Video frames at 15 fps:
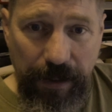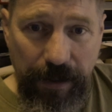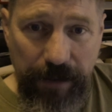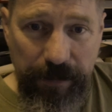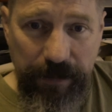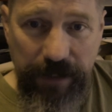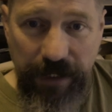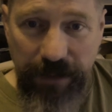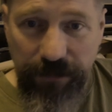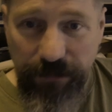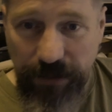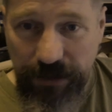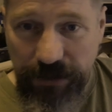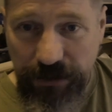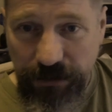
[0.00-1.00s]
Keith
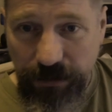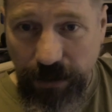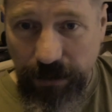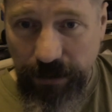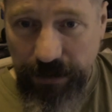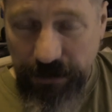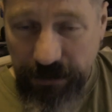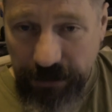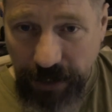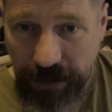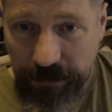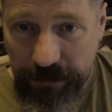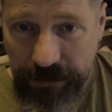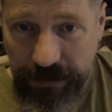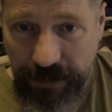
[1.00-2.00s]
Richards, Rolling
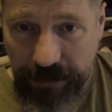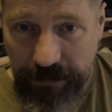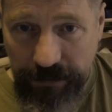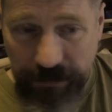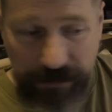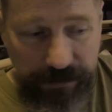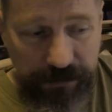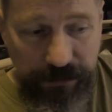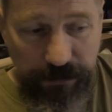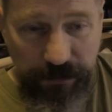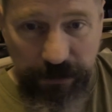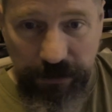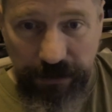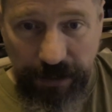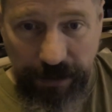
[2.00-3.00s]
Stones sort of
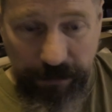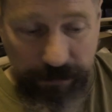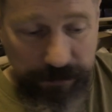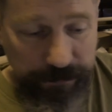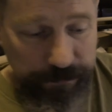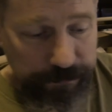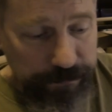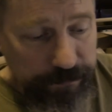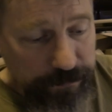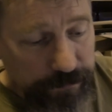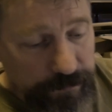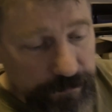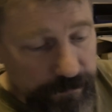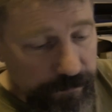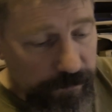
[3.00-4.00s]
sound.
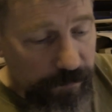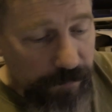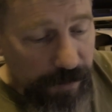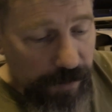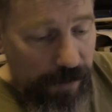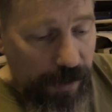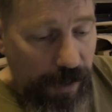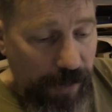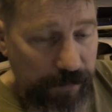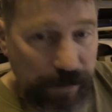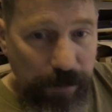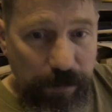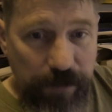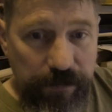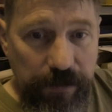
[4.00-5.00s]
And then
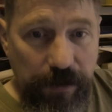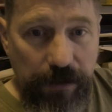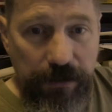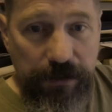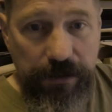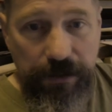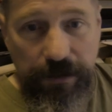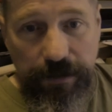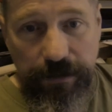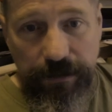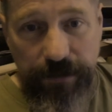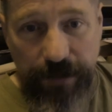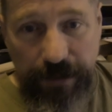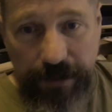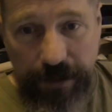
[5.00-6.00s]
we've got
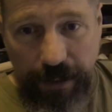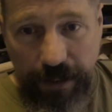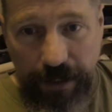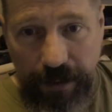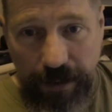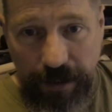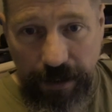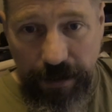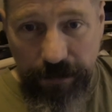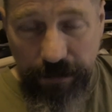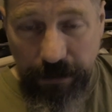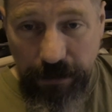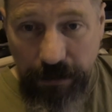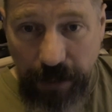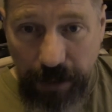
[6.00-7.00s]
the
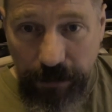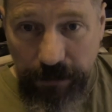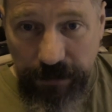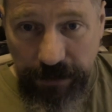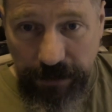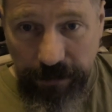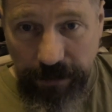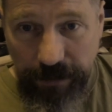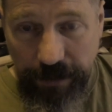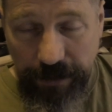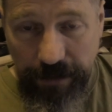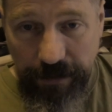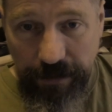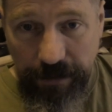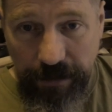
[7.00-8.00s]
low tuning,
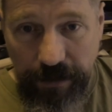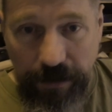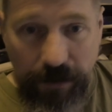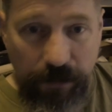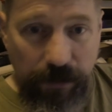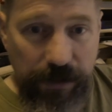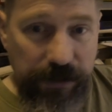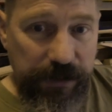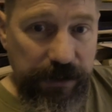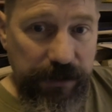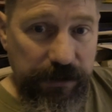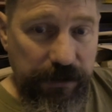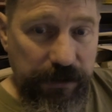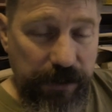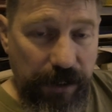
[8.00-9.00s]
which is